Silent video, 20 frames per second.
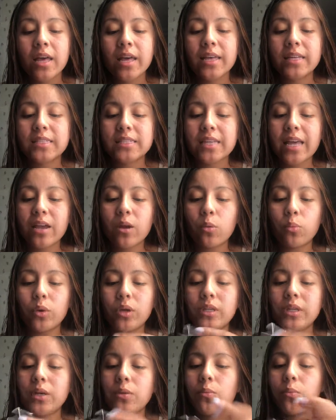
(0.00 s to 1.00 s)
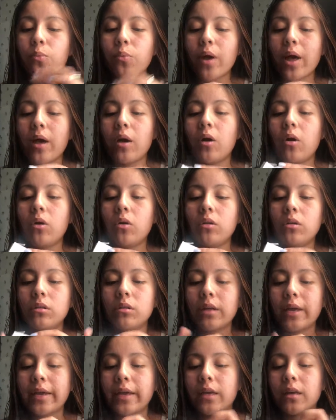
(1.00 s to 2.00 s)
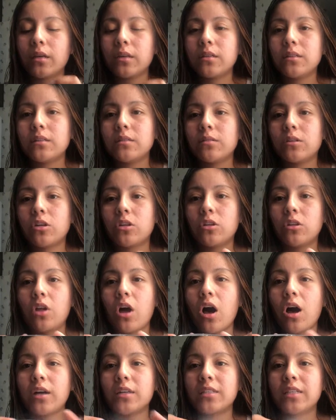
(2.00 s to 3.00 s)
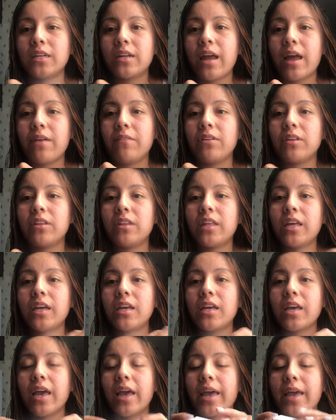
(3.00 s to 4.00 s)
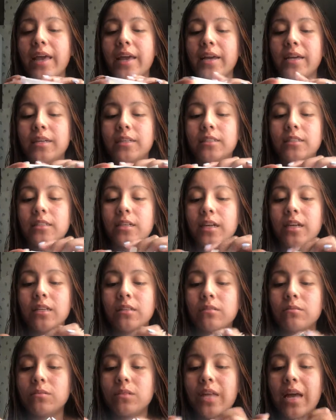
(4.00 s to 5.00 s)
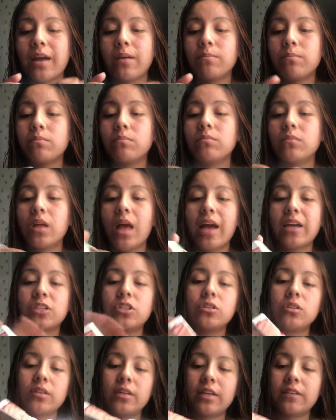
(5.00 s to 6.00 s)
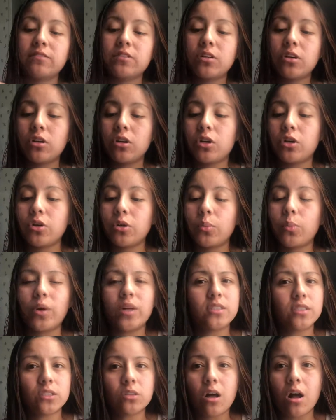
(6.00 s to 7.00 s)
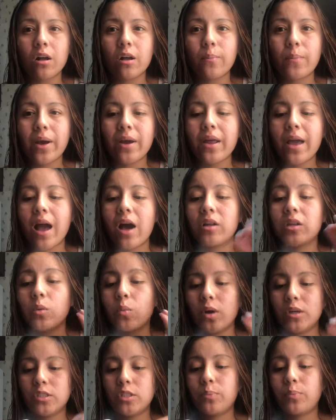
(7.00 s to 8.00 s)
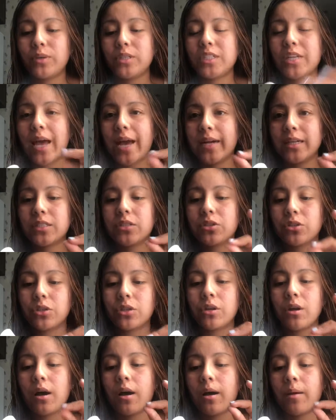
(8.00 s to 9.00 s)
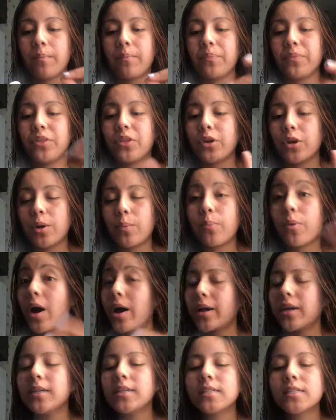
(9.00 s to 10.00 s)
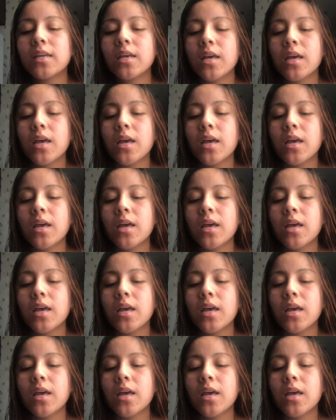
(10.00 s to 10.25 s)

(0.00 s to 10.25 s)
it's like really well like locked and everything and it that actually gives it a good way to talk about it how they want to protect um, their products